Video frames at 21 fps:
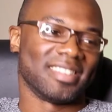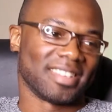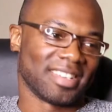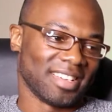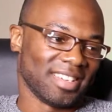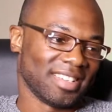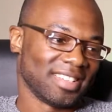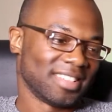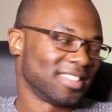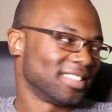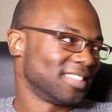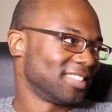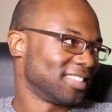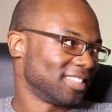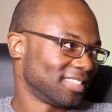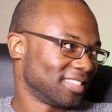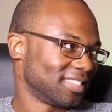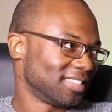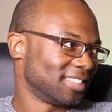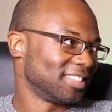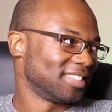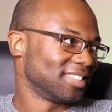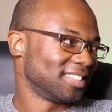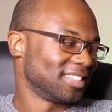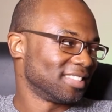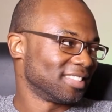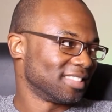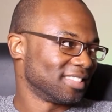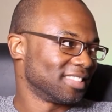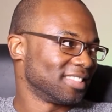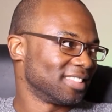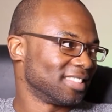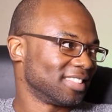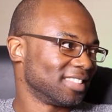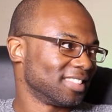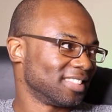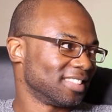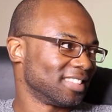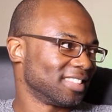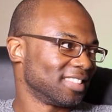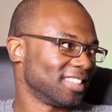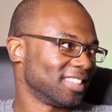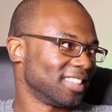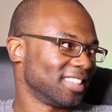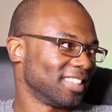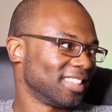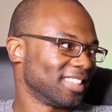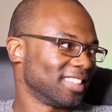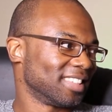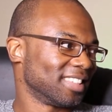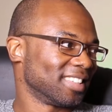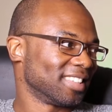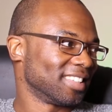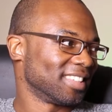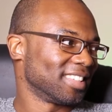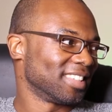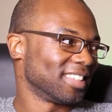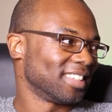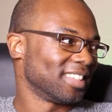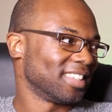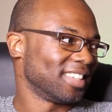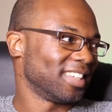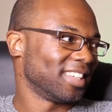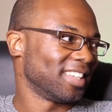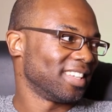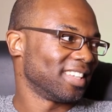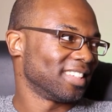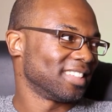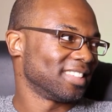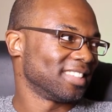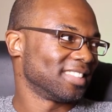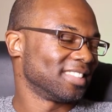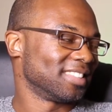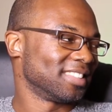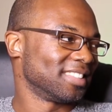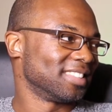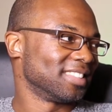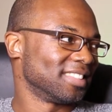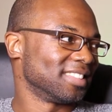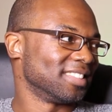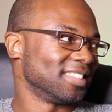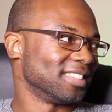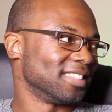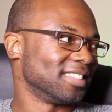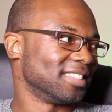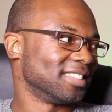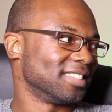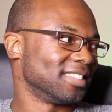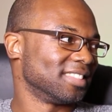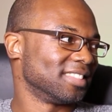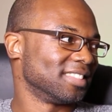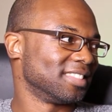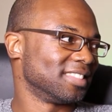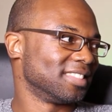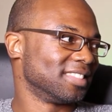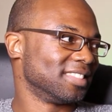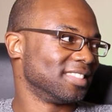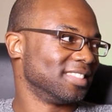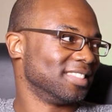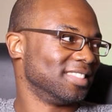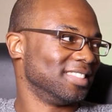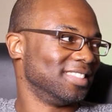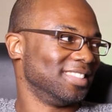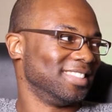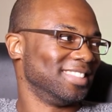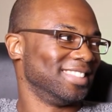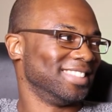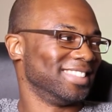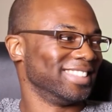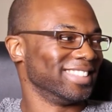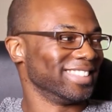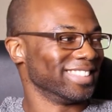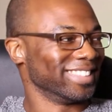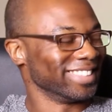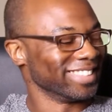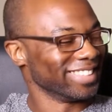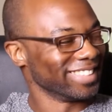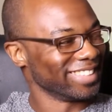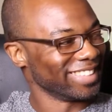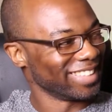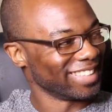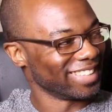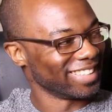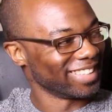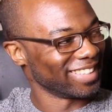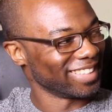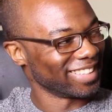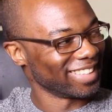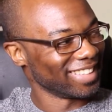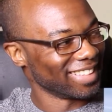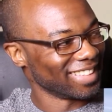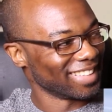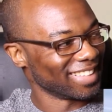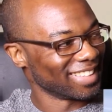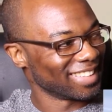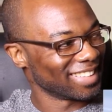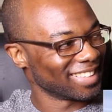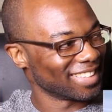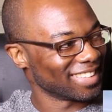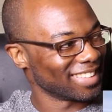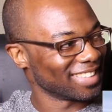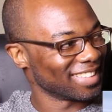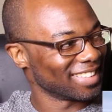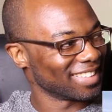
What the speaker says: This person isn't speaking.